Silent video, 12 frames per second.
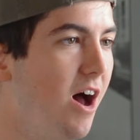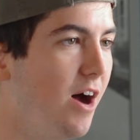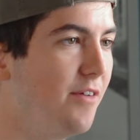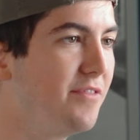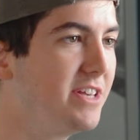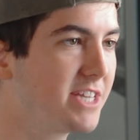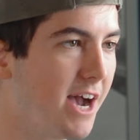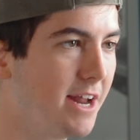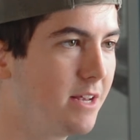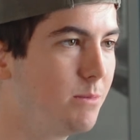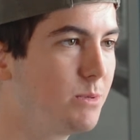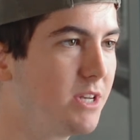of these
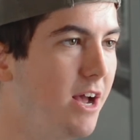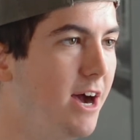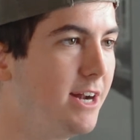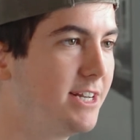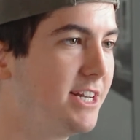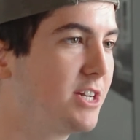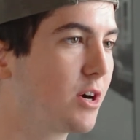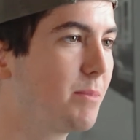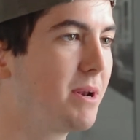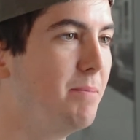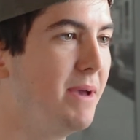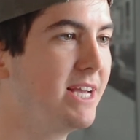items to
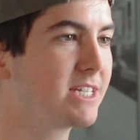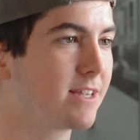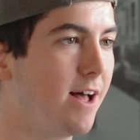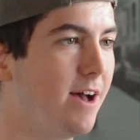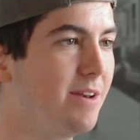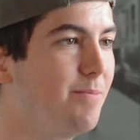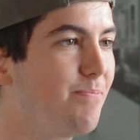determine a baseline.